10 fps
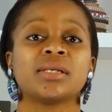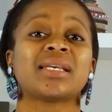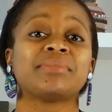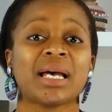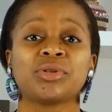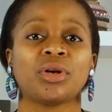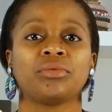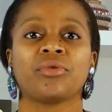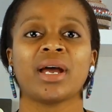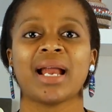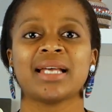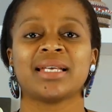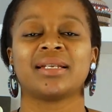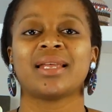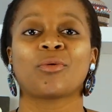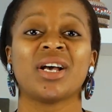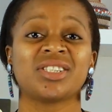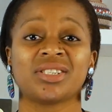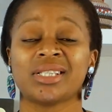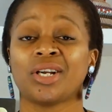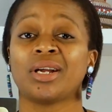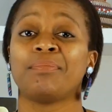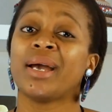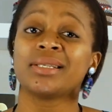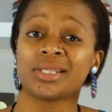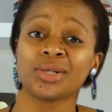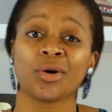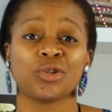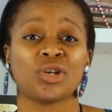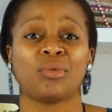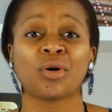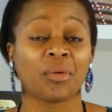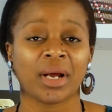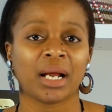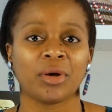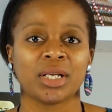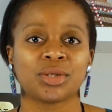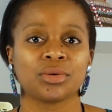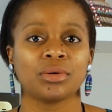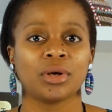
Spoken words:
Sometimes we don't realize that the questions are not meant to go to abokobela wetu.